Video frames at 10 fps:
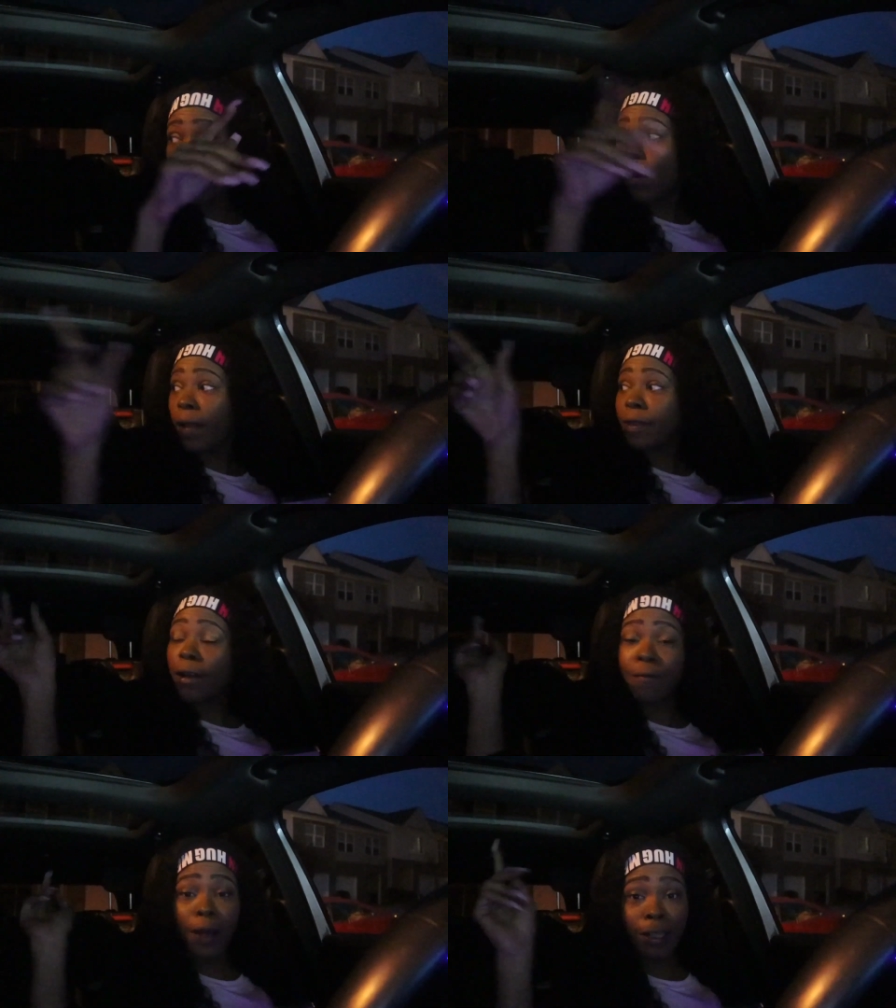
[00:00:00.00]
Go out
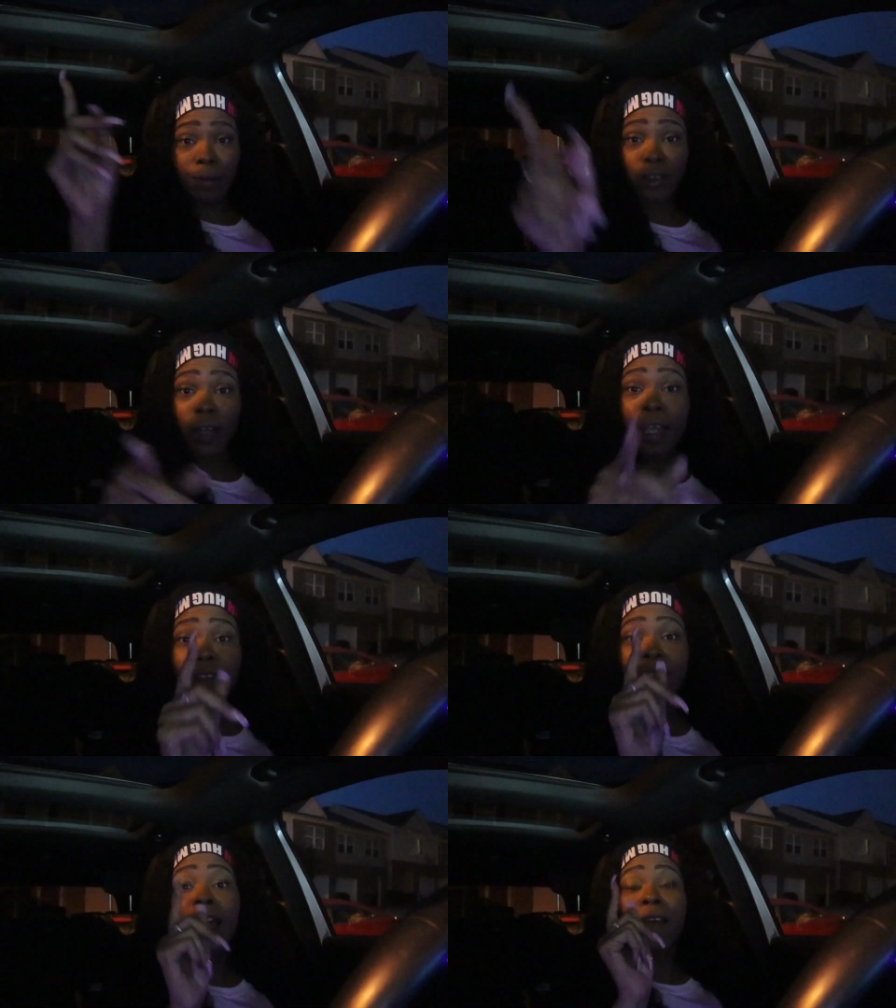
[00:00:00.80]
there and find them
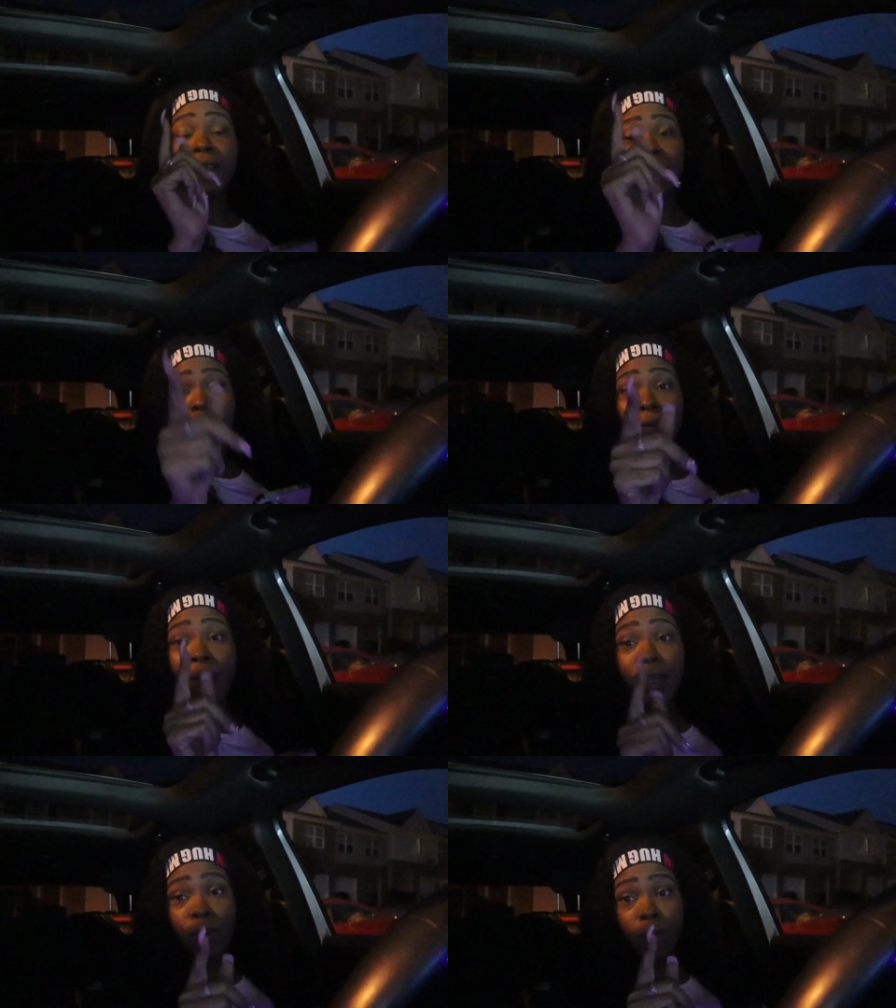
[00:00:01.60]
strangers. That's gonna
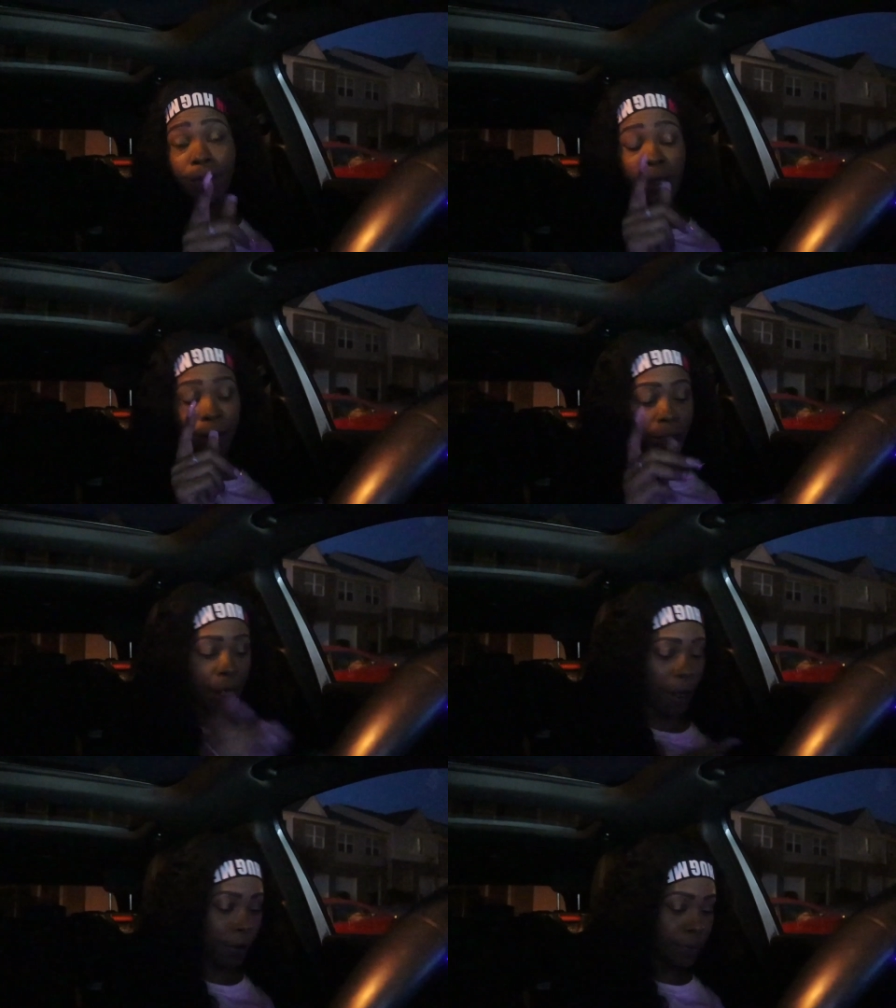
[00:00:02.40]
make you a millionaire.